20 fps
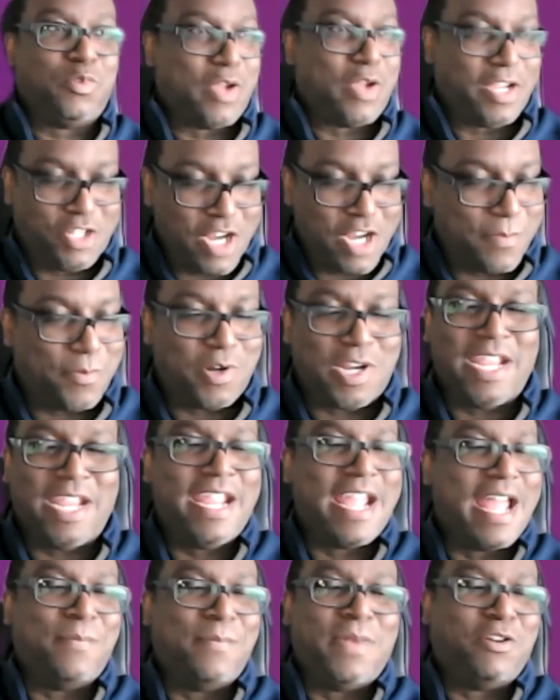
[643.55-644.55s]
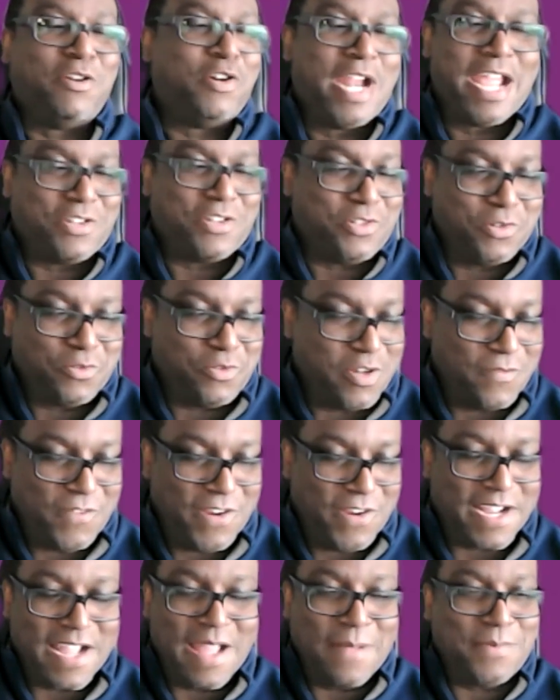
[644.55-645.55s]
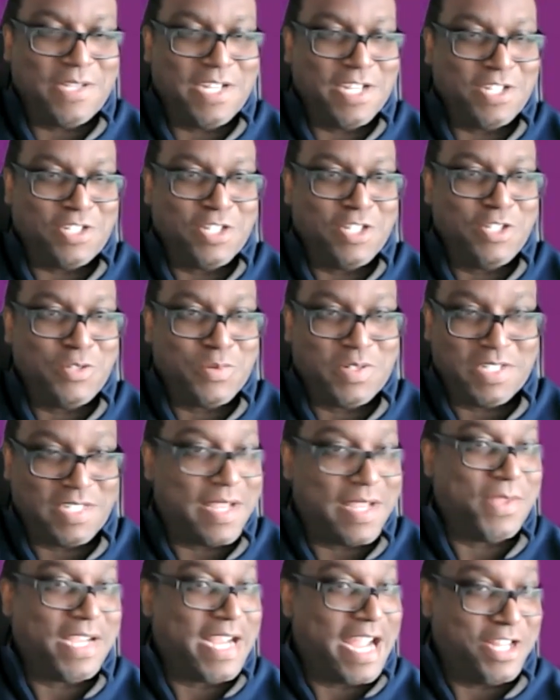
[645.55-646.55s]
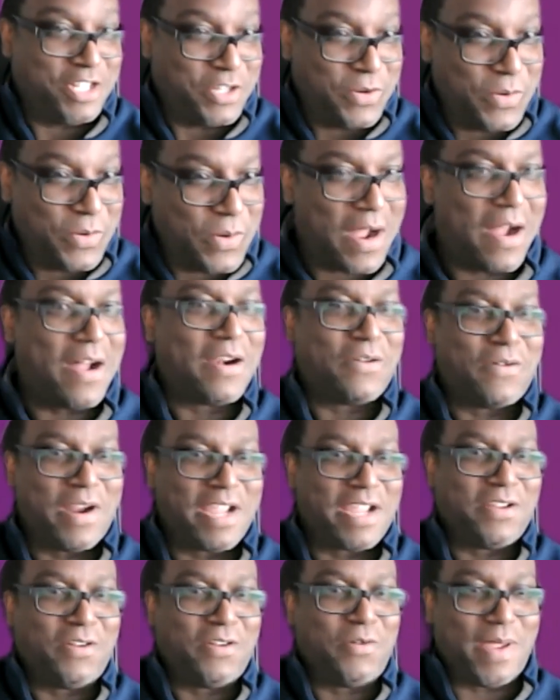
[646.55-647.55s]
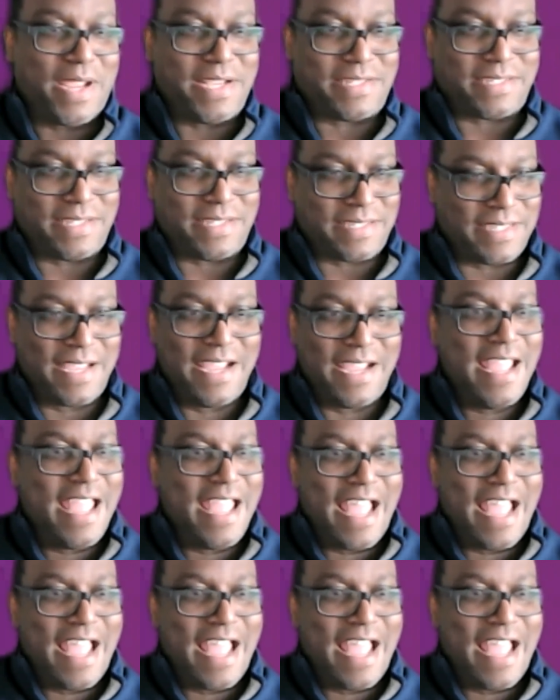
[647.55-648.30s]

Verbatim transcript: like Jeopardy, international trivia competitions, which is something I do on a regular basis,